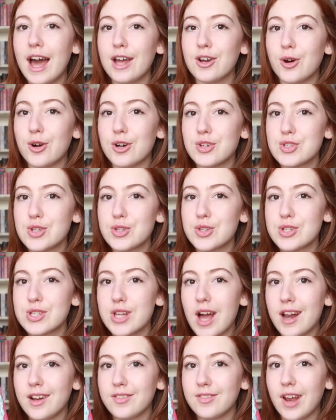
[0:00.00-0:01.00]
and also there's
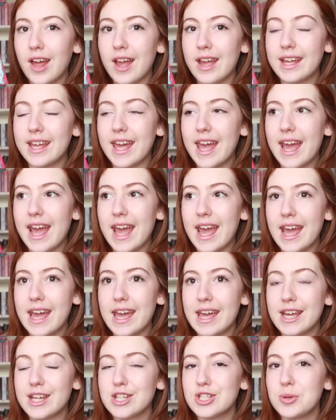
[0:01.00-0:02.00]
kind of like
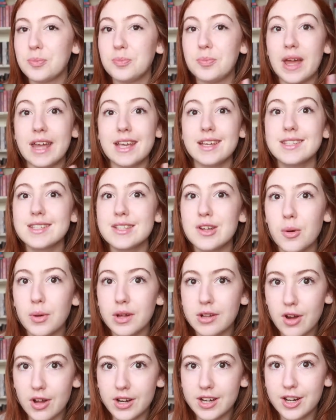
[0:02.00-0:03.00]
a debate
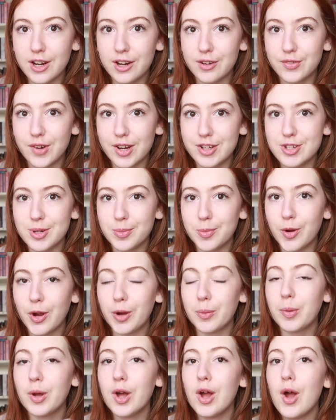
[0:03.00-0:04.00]
going on in our friendship
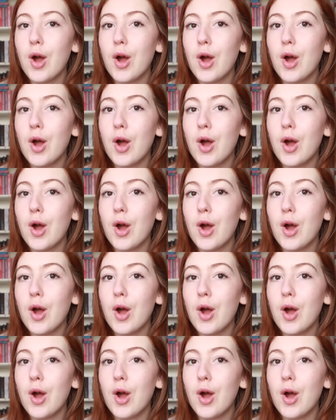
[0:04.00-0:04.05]
group